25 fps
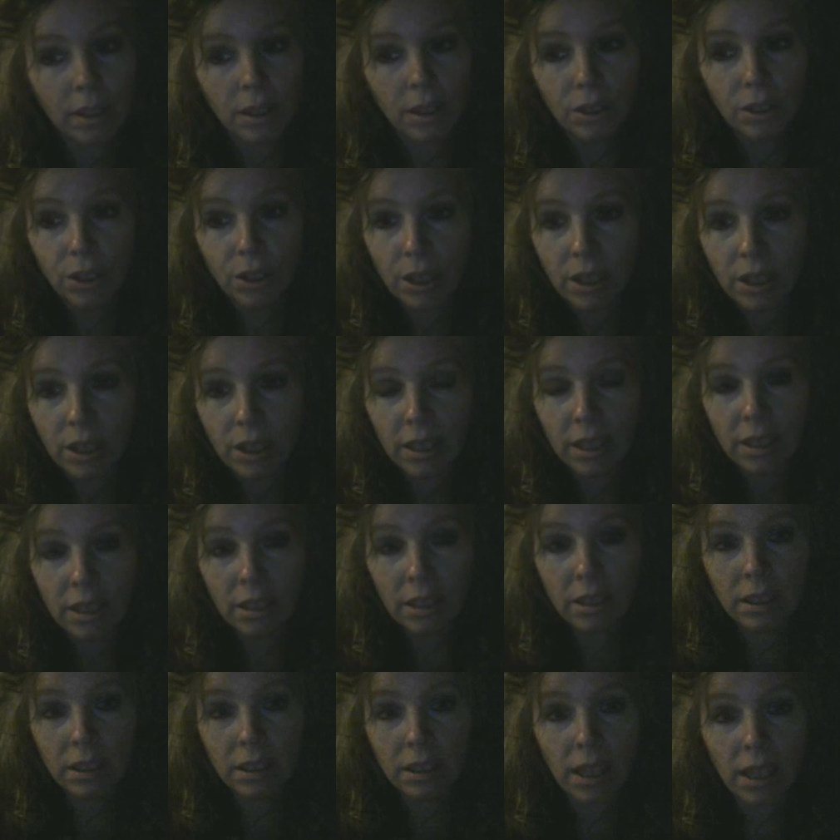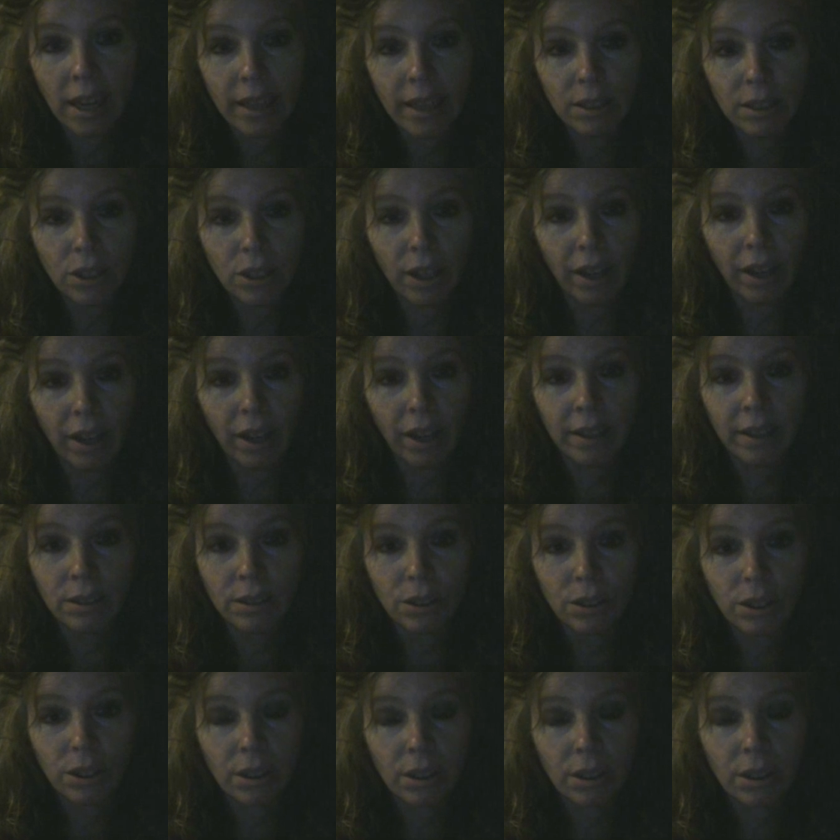just a little slight
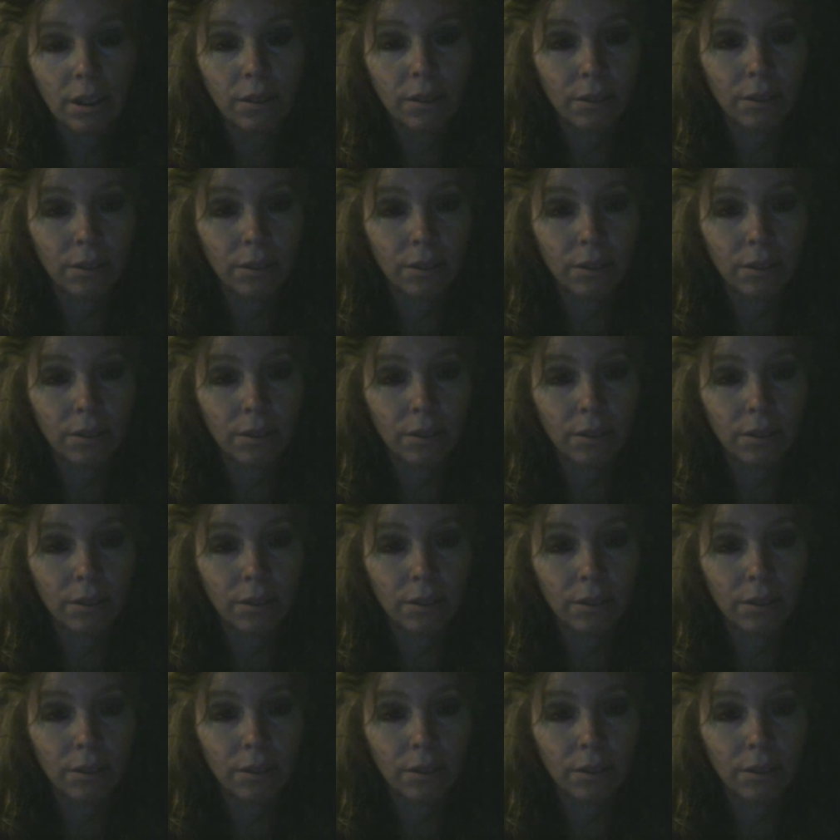change from